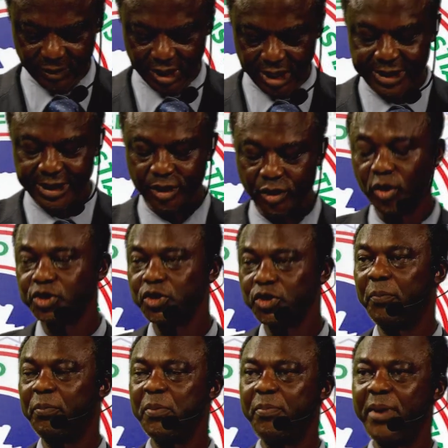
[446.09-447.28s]
He also
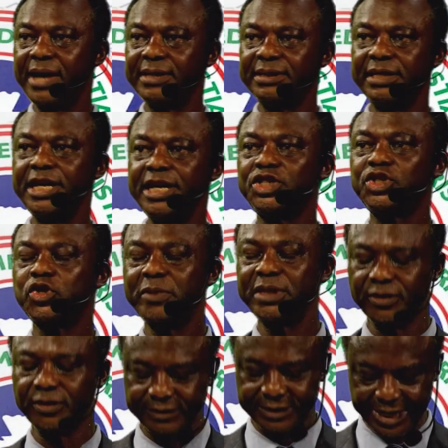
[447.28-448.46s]
prepared instrument
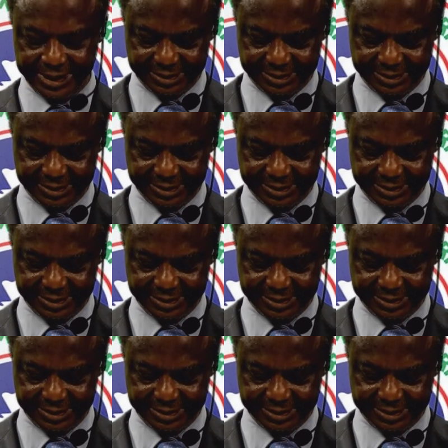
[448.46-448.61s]
of death